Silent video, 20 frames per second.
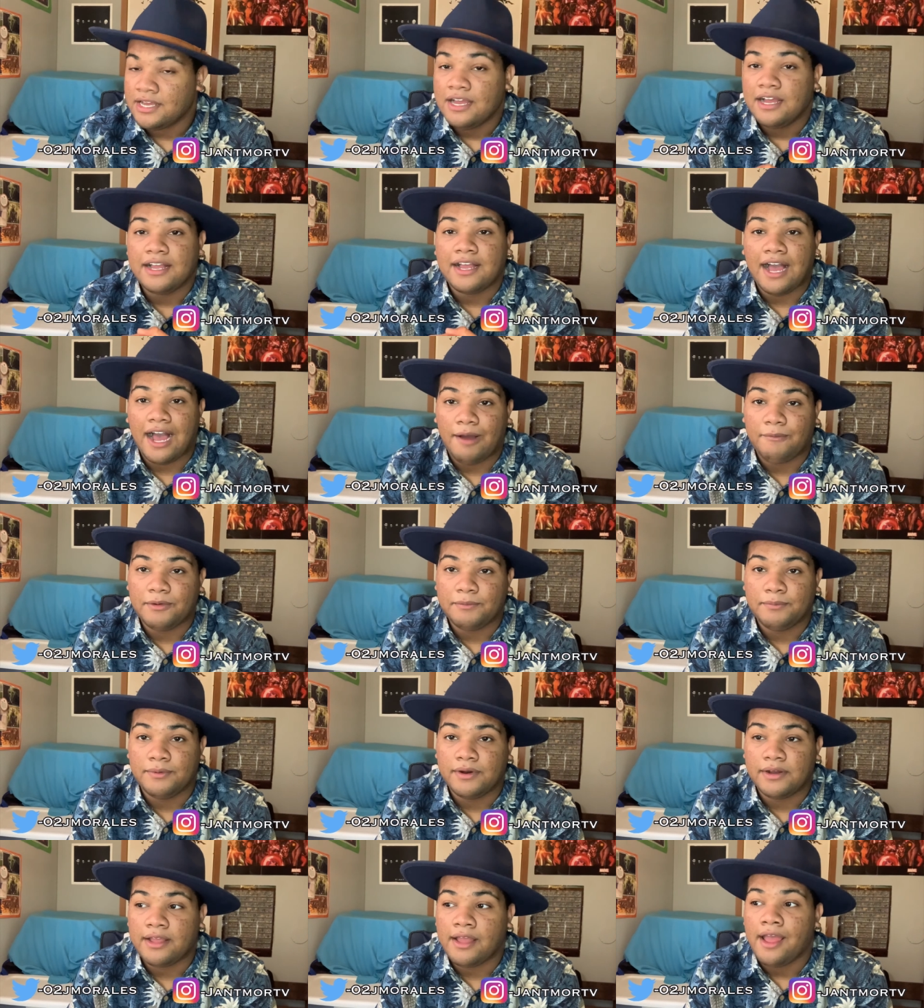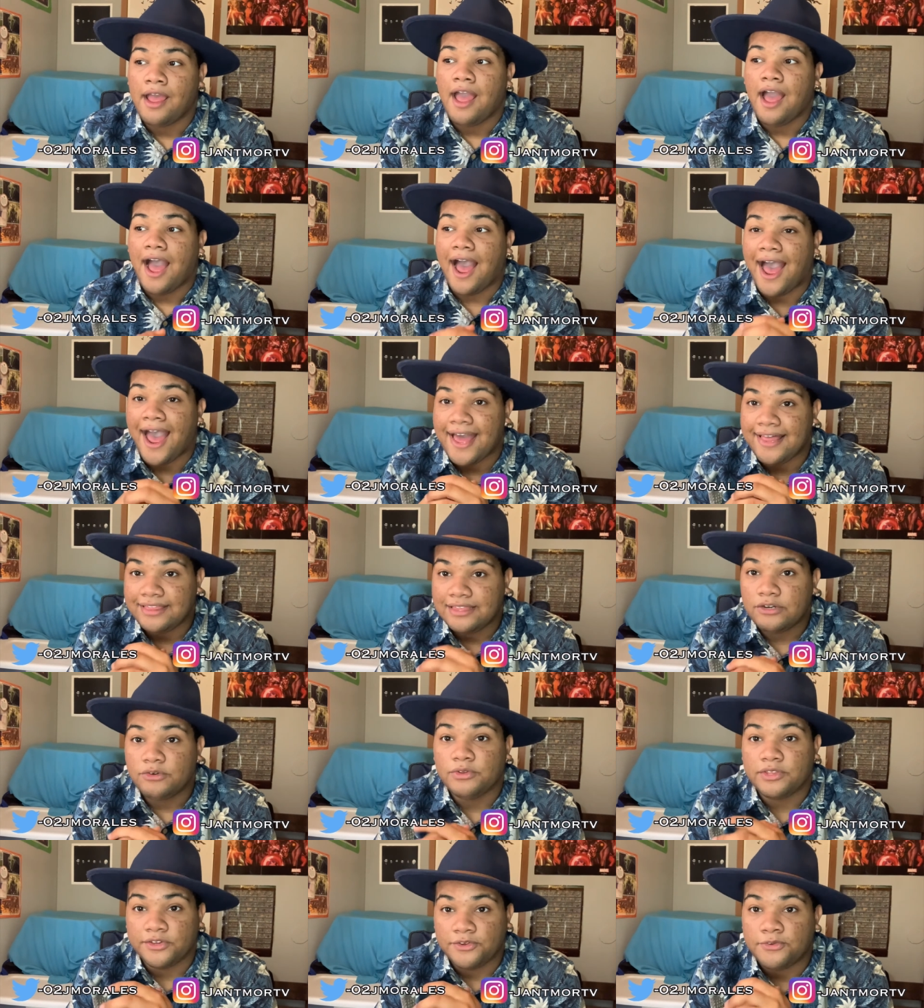comic book i
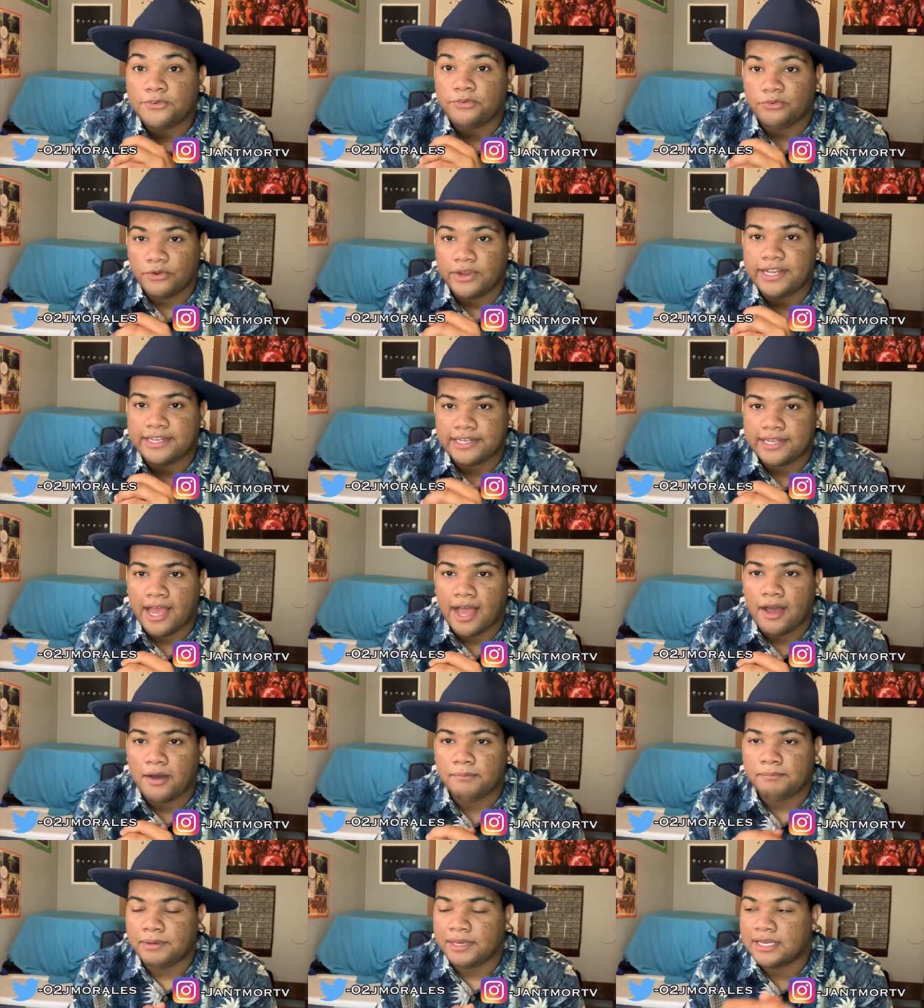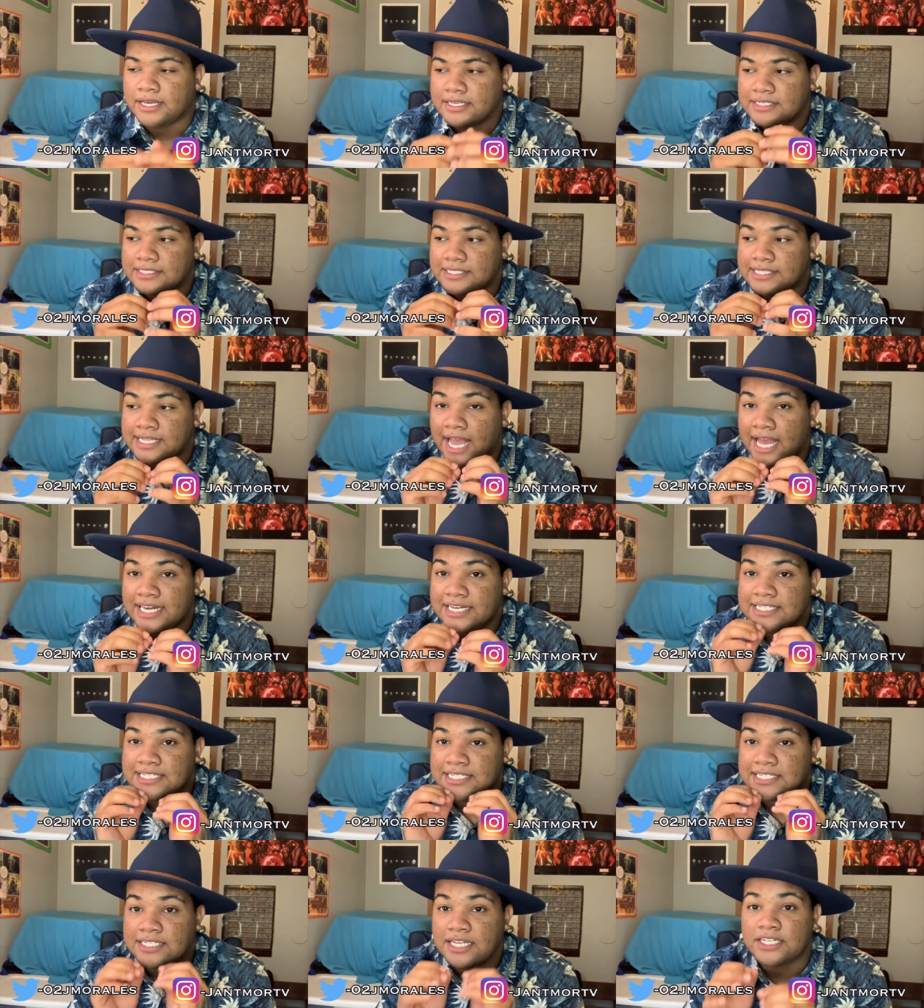literally freaked out because that
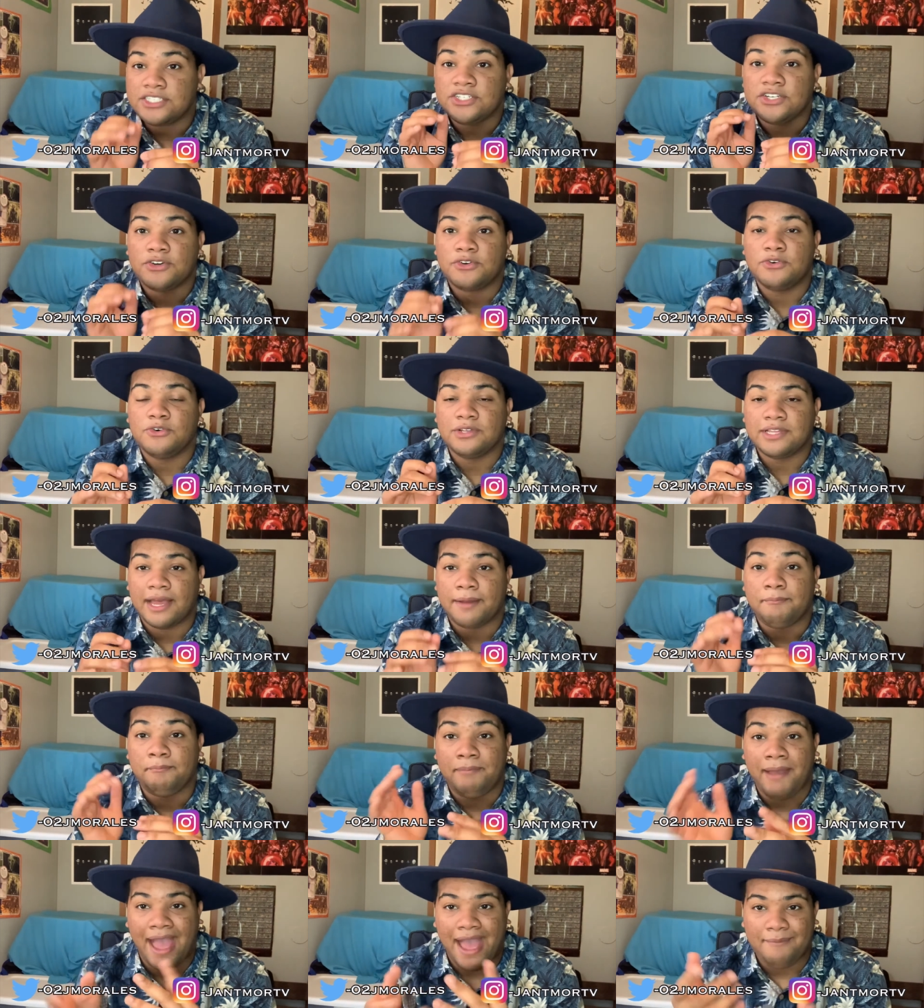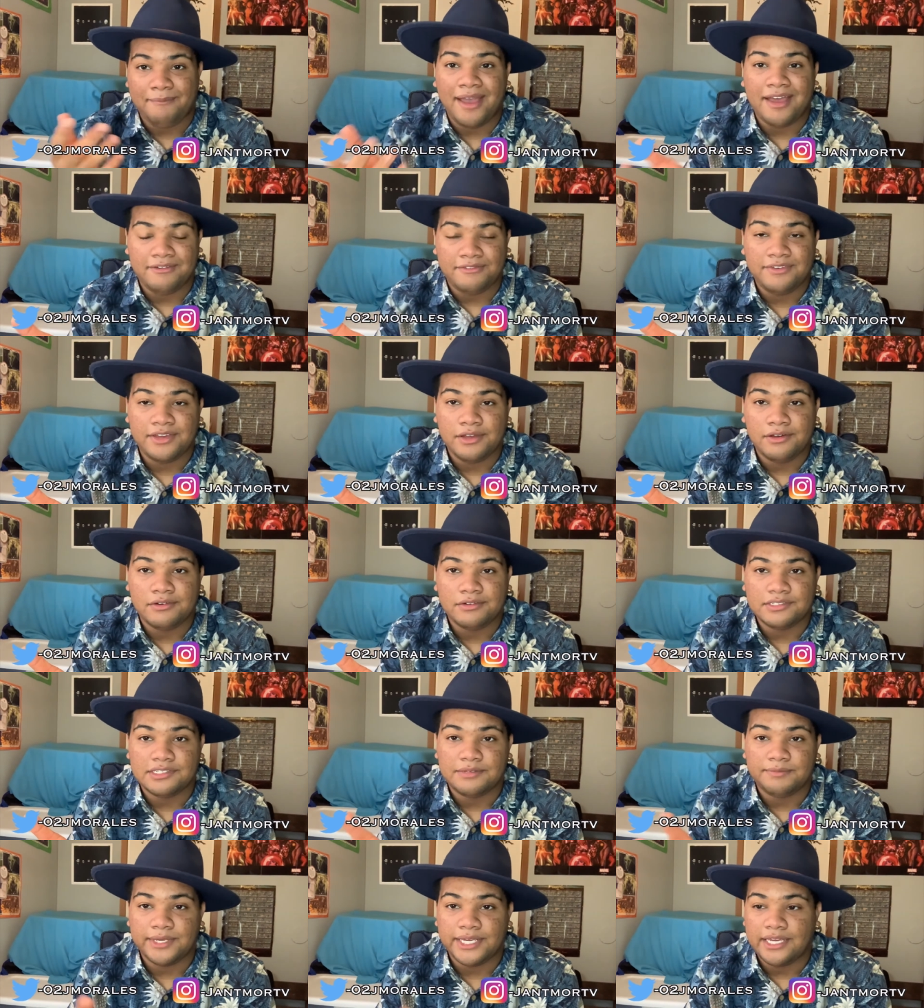is such a cool like batman vehicle
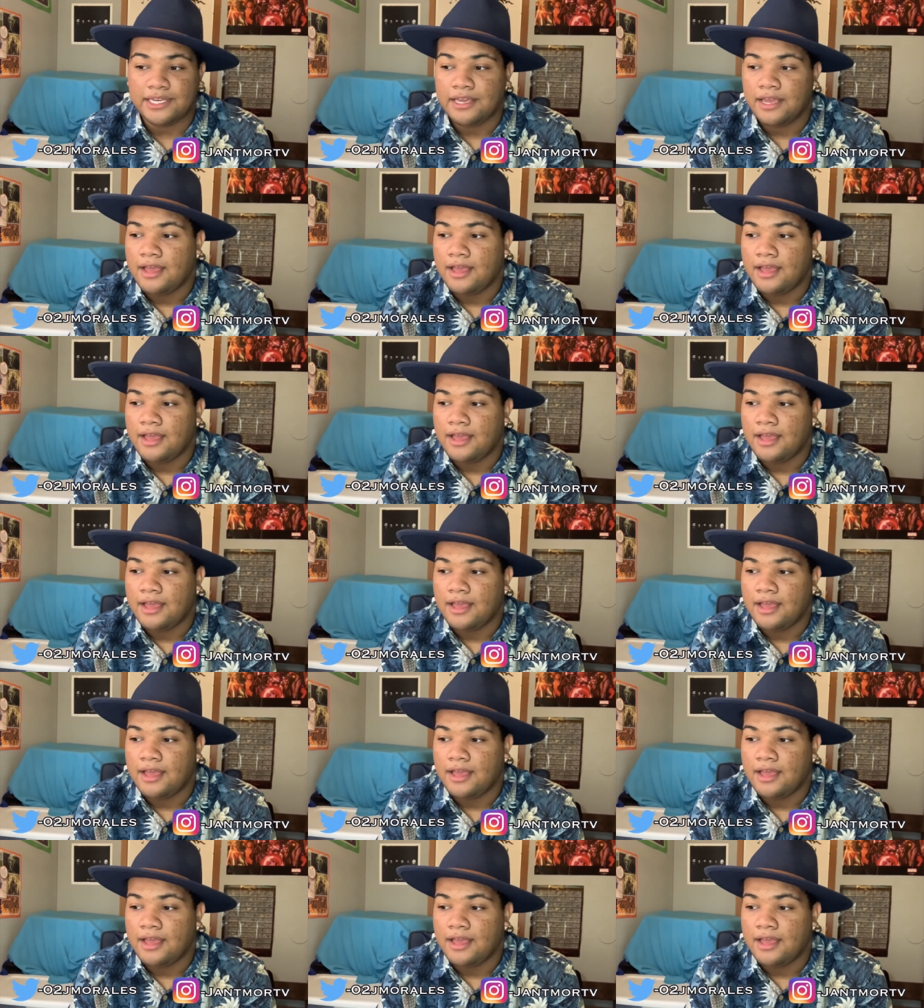to me